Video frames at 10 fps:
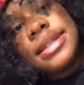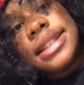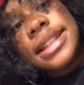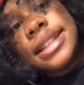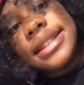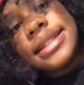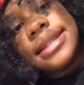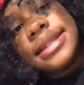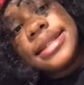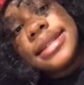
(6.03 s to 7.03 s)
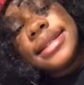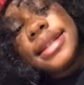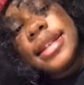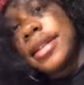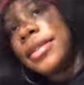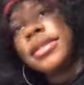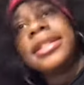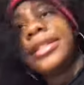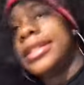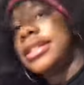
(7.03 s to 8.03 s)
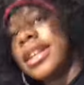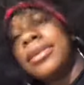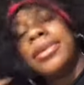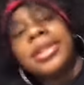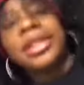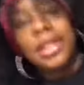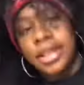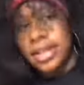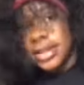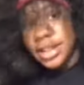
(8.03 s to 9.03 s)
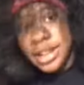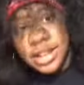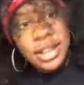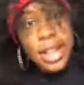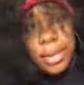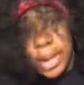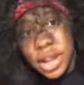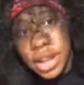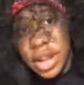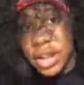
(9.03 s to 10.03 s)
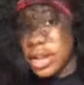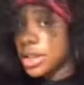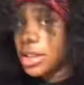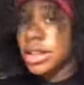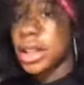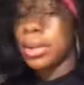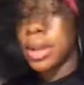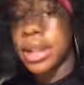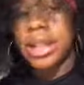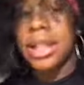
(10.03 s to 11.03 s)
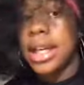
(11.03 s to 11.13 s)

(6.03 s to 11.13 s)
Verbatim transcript: Yeah. No, this is not working. This is not working, y'all. This is not working.